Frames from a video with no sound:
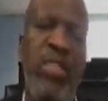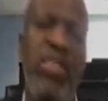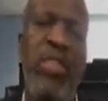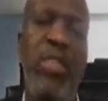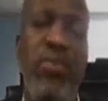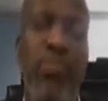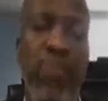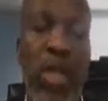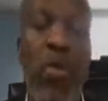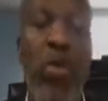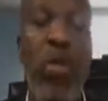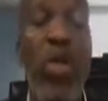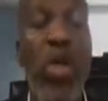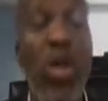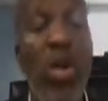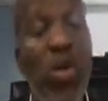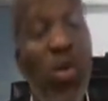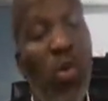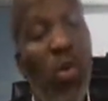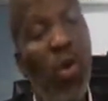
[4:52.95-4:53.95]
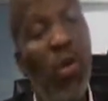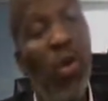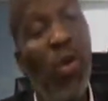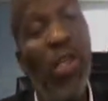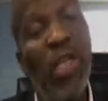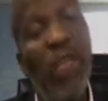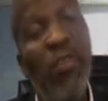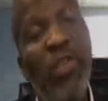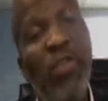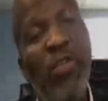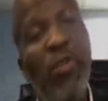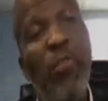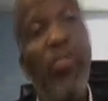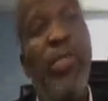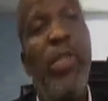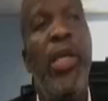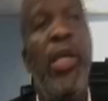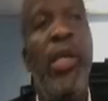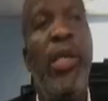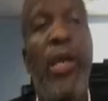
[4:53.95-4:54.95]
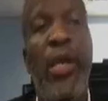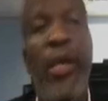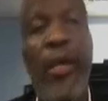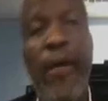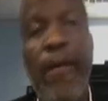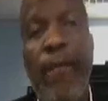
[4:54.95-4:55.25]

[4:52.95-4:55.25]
But we don't even stop there.